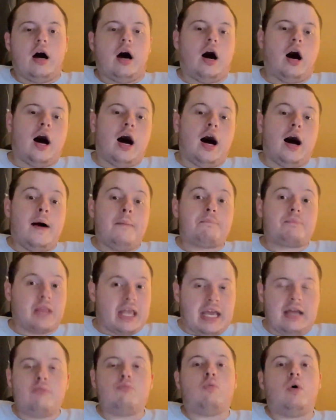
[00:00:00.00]

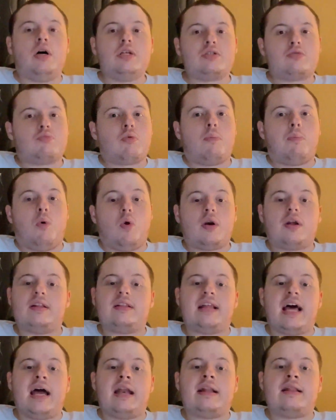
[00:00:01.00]
It was reported
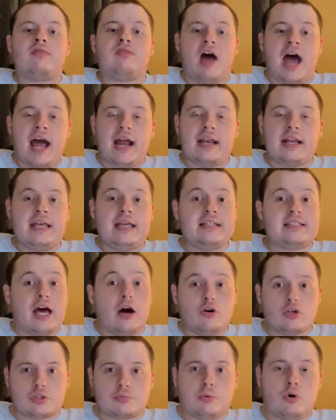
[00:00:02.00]
that that is
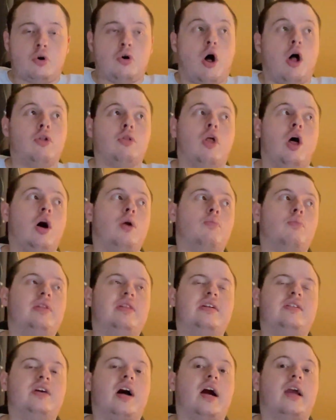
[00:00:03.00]
eligible along with
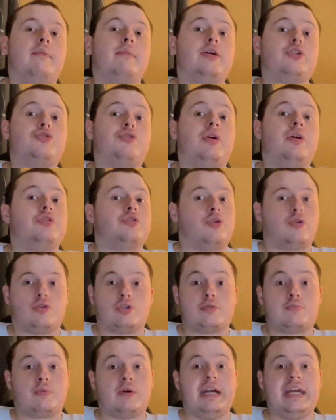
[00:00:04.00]
the documentary Eternal
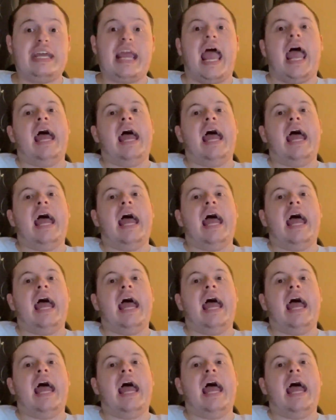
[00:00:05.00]
Spring,